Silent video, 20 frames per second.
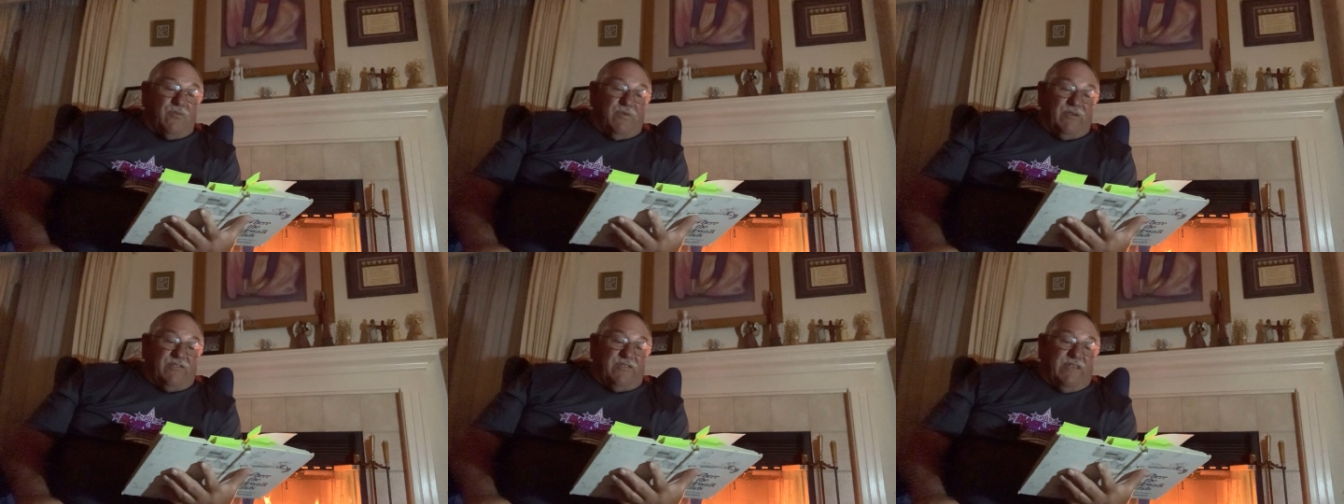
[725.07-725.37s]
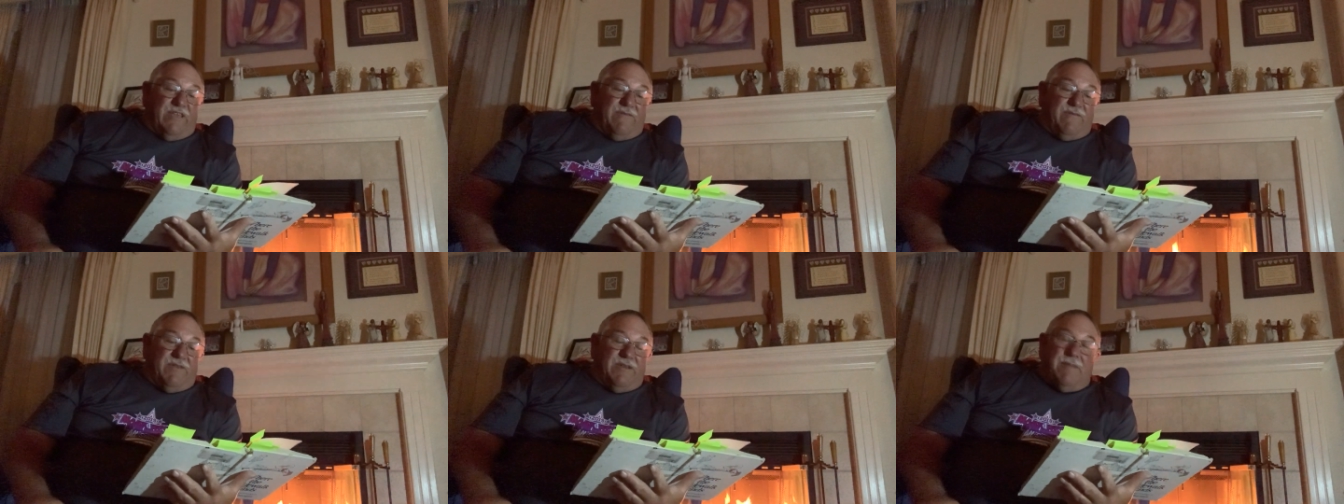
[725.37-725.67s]
was
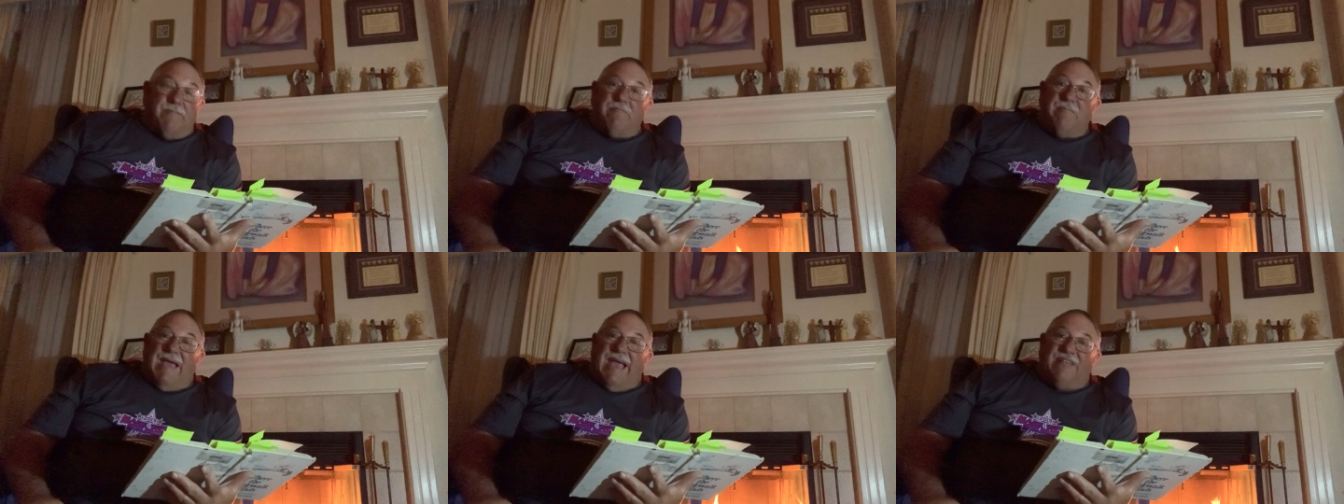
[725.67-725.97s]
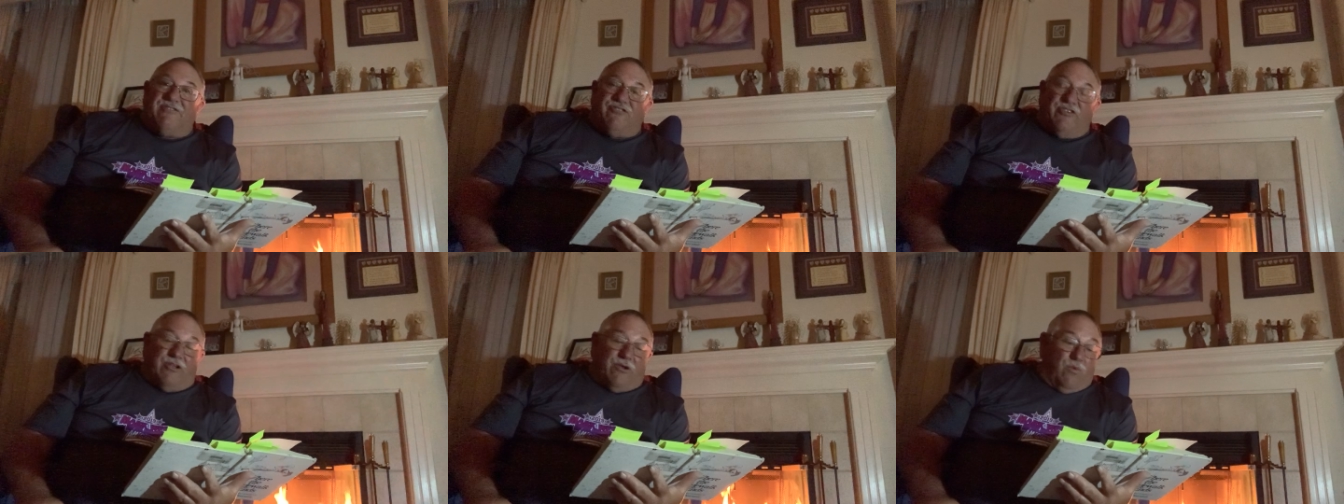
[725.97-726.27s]
given a
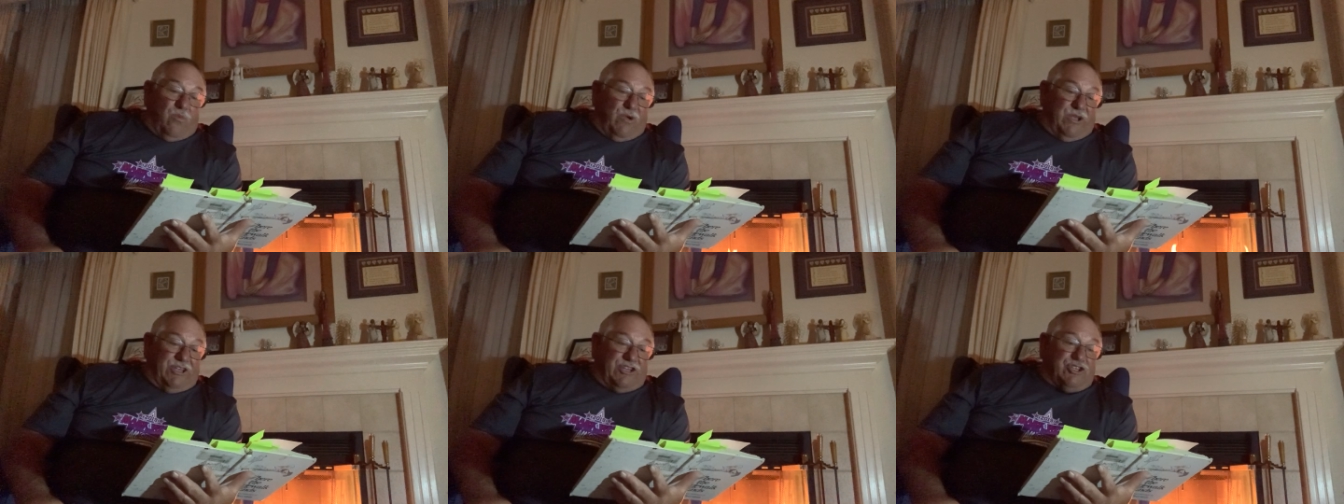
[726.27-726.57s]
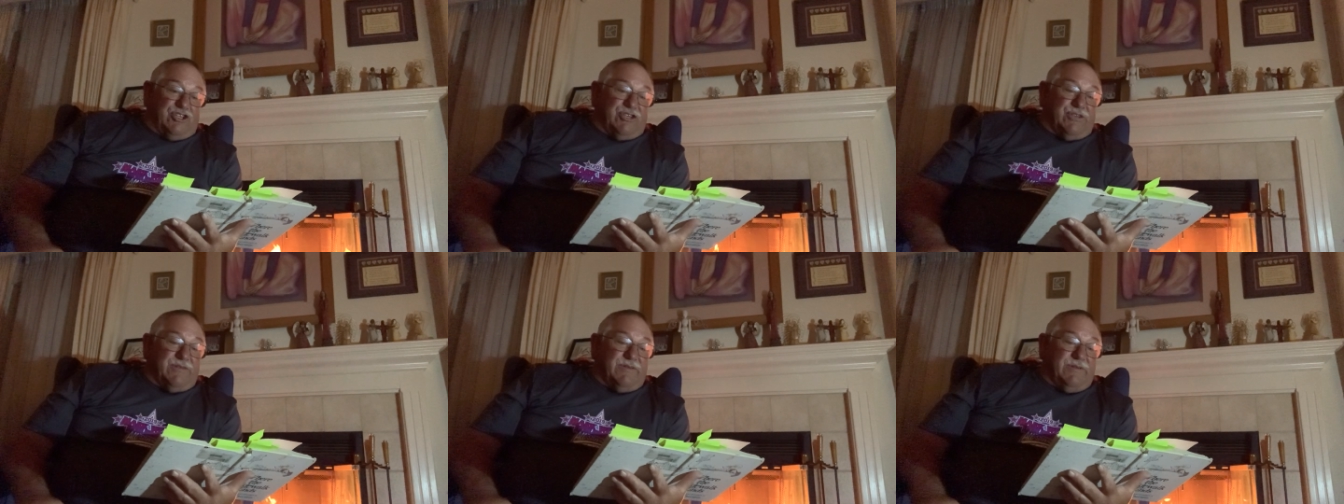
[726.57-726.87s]
magic
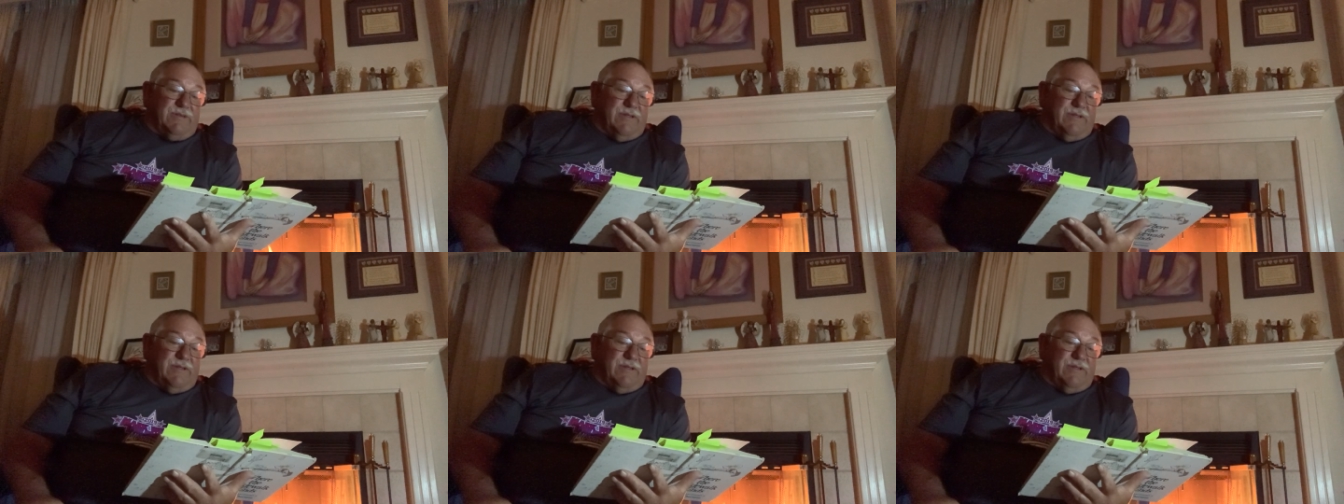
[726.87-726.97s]
wish